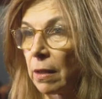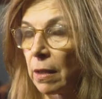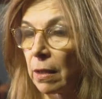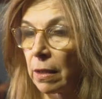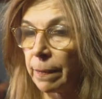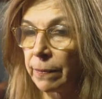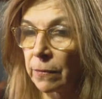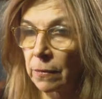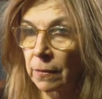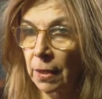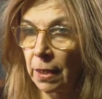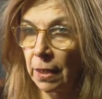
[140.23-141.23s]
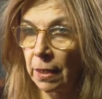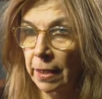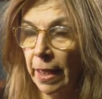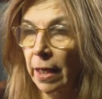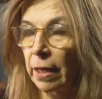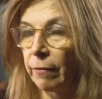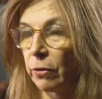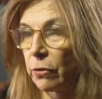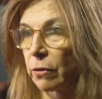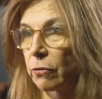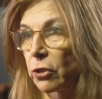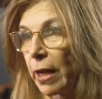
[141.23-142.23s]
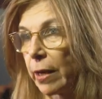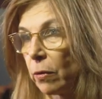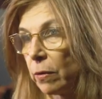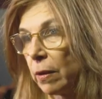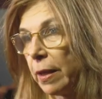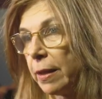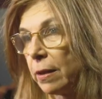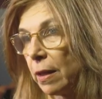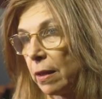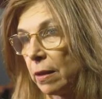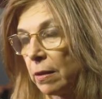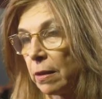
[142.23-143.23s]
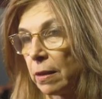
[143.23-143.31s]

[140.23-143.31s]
that kind of use of shadow and light, that